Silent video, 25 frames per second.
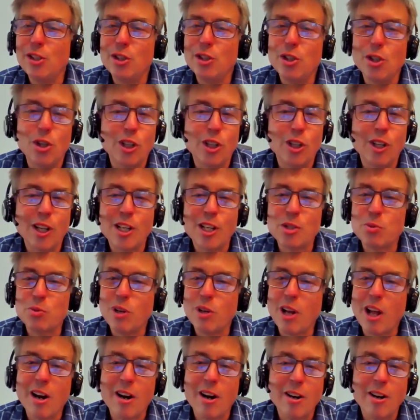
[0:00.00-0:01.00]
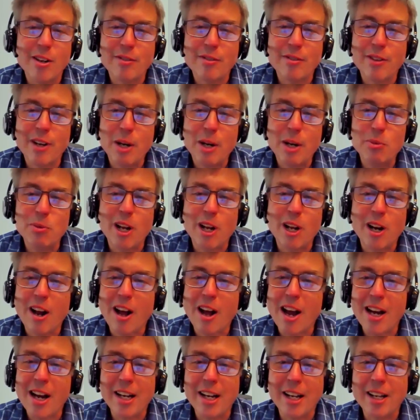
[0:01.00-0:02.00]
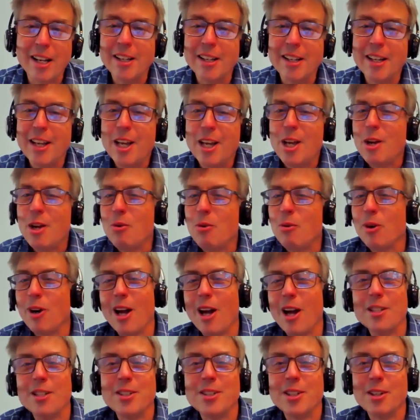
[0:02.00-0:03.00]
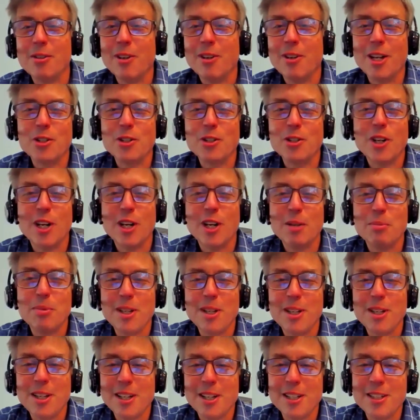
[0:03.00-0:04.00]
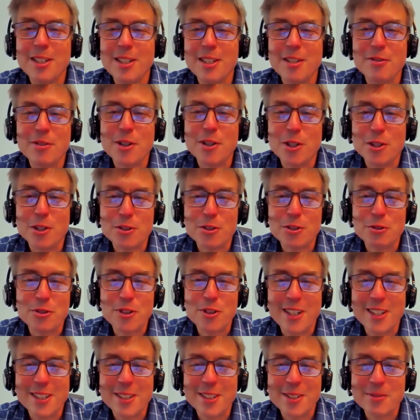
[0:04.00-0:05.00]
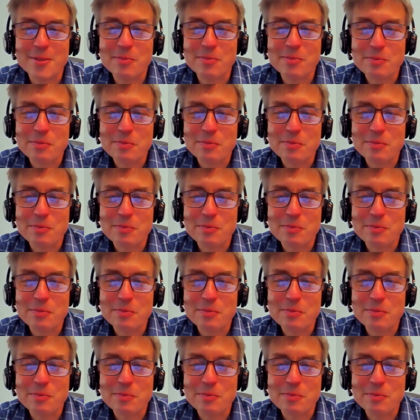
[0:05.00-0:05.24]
You Google us. We're not hard to find. We're not hiding. Right. We're not trying to be difficult to find.